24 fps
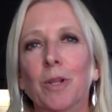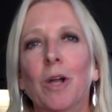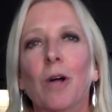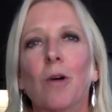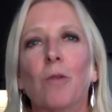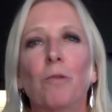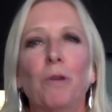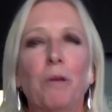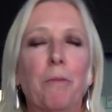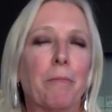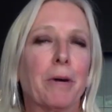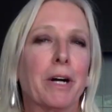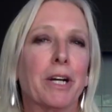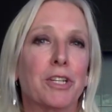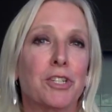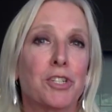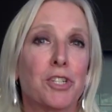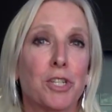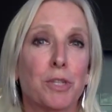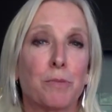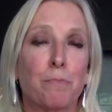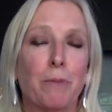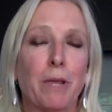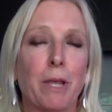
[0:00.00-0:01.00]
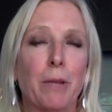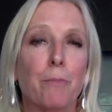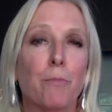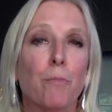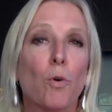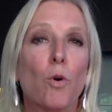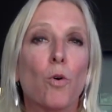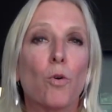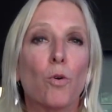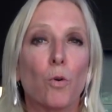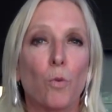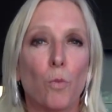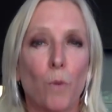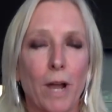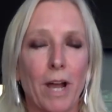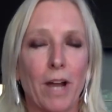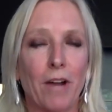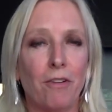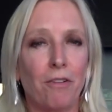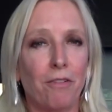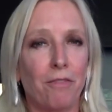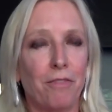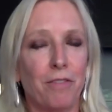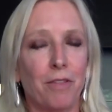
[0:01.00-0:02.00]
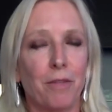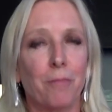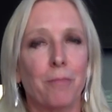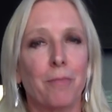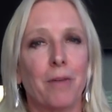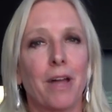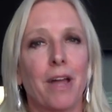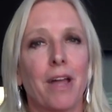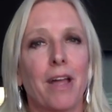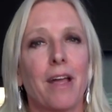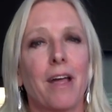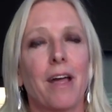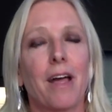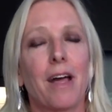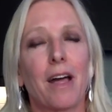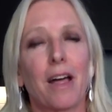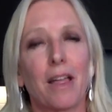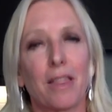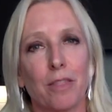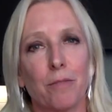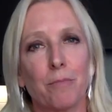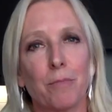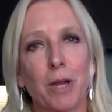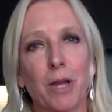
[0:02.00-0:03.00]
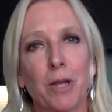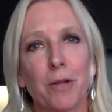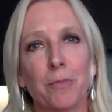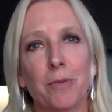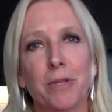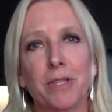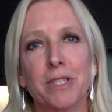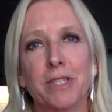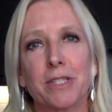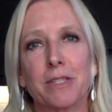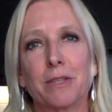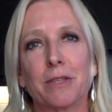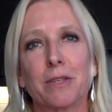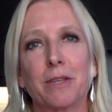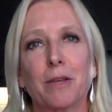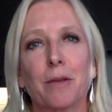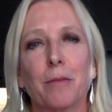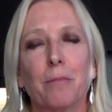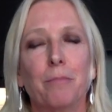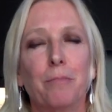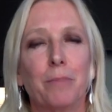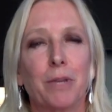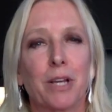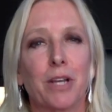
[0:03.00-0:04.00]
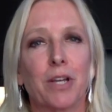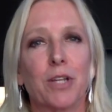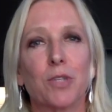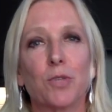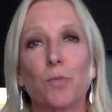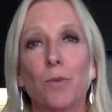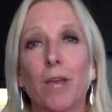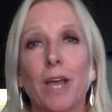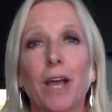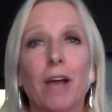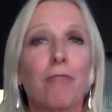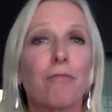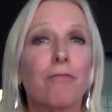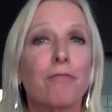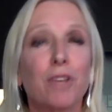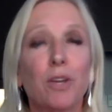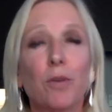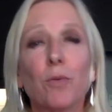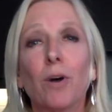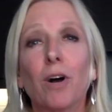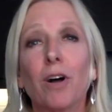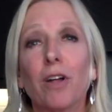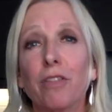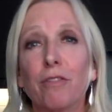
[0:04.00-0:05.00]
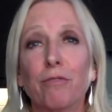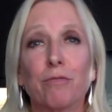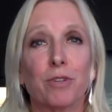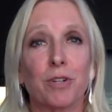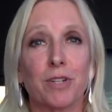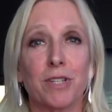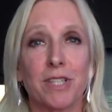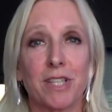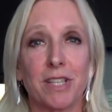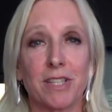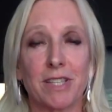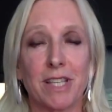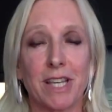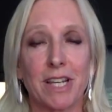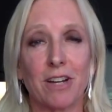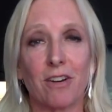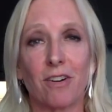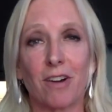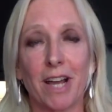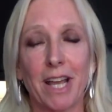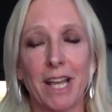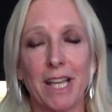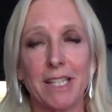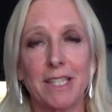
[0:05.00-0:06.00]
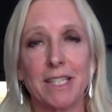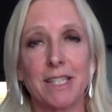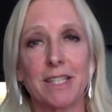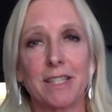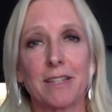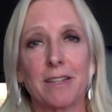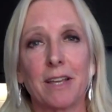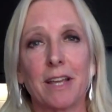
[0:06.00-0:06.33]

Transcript: We might just be more aware of them at the moment because we have fewer other voices in our heads.